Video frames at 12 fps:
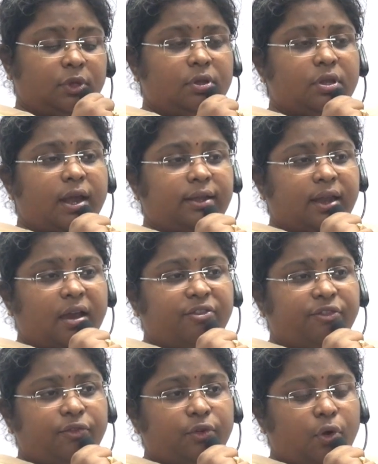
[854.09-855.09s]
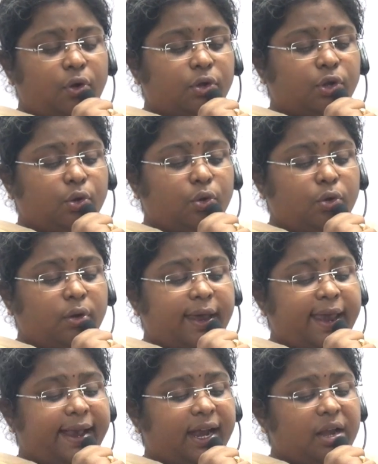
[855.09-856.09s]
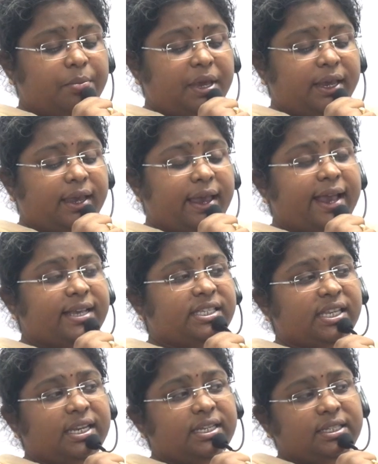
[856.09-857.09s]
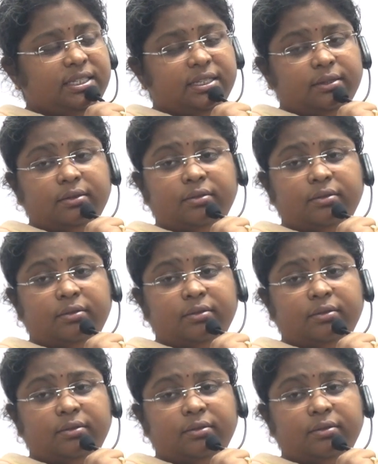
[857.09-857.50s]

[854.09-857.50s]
The tough road to academic excellence.